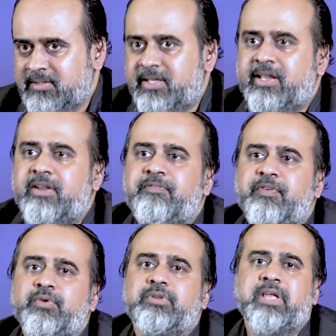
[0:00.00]
There are a
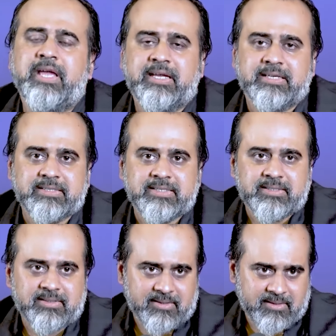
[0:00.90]
few
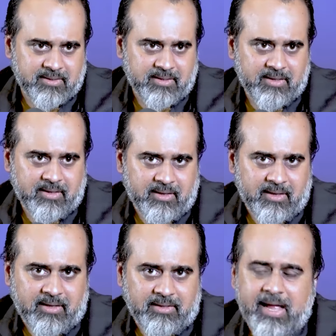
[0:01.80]
things
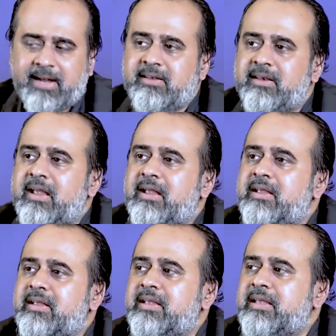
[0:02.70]
that
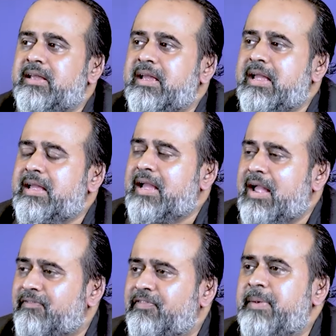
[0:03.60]

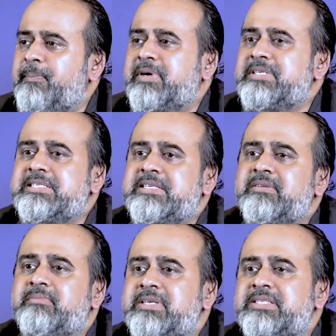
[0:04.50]
every
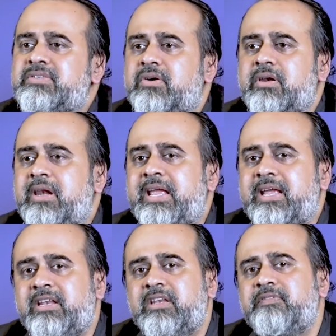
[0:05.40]
person must
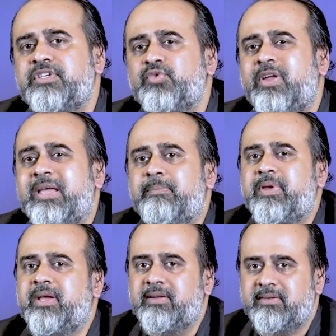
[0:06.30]
only individually
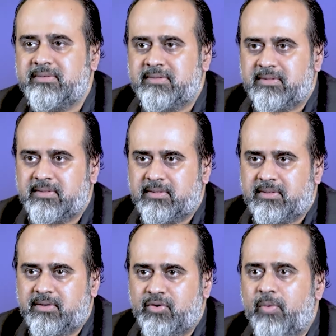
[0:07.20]
bear.
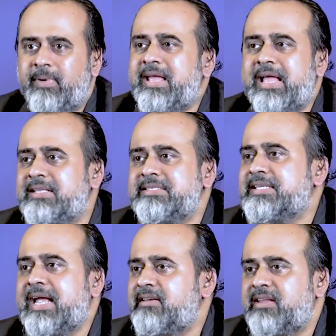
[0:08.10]
Nobody else
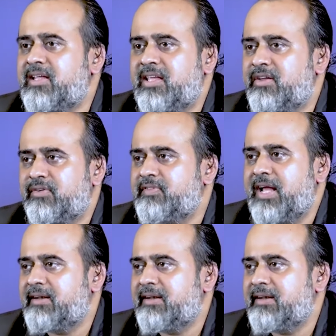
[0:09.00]
can take care of